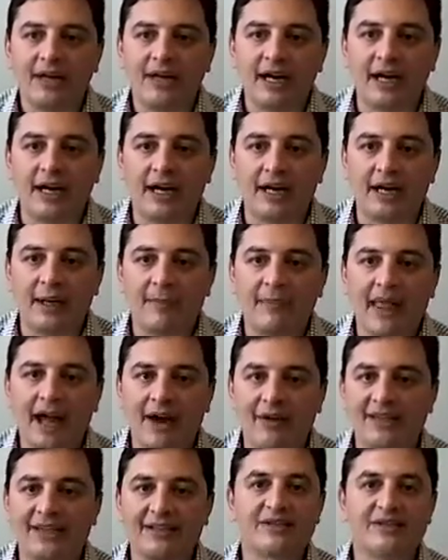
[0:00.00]

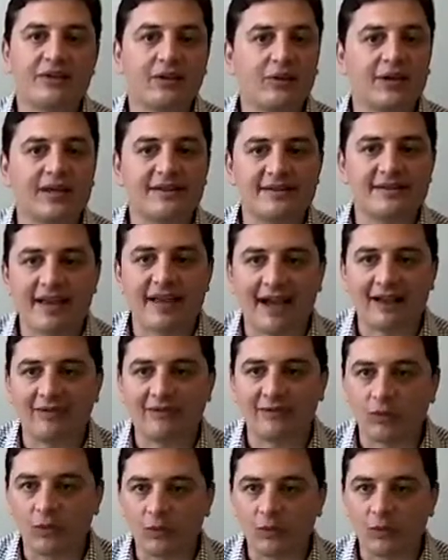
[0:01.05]
how these students have